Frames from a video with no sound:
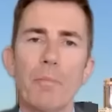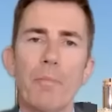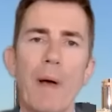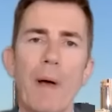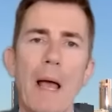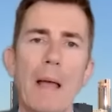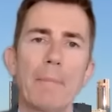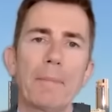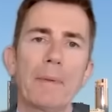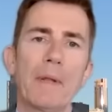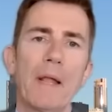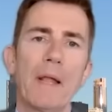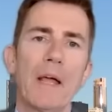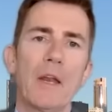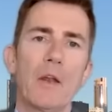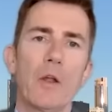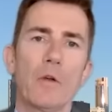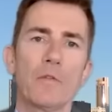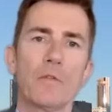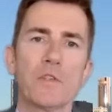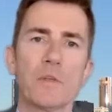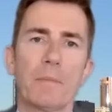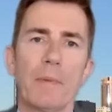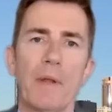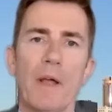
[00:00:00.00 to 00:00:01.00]
your pipeline
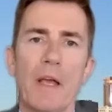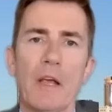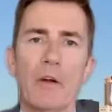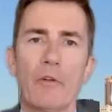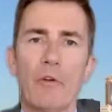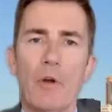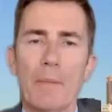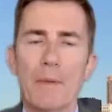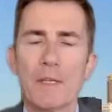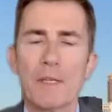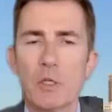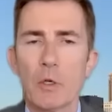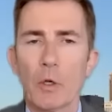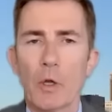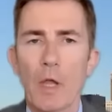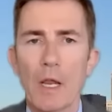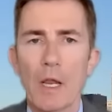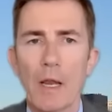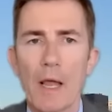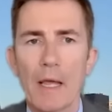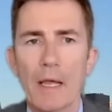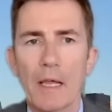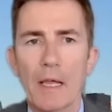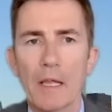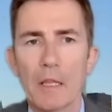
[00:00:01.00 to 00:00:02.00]
of supply agreements looking
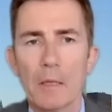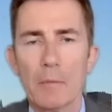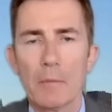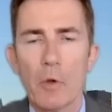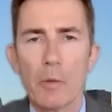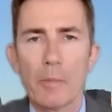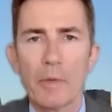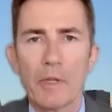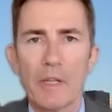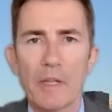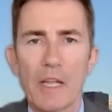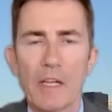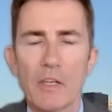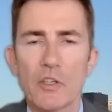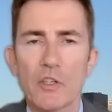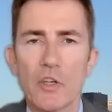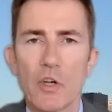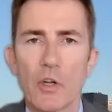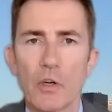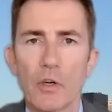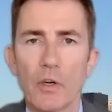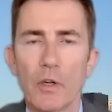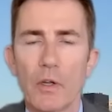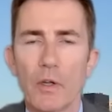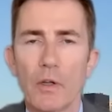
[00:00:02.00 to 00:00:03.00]
like at the moment then,
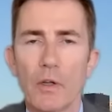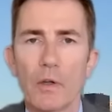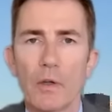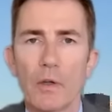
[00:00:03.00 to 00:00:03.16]
John?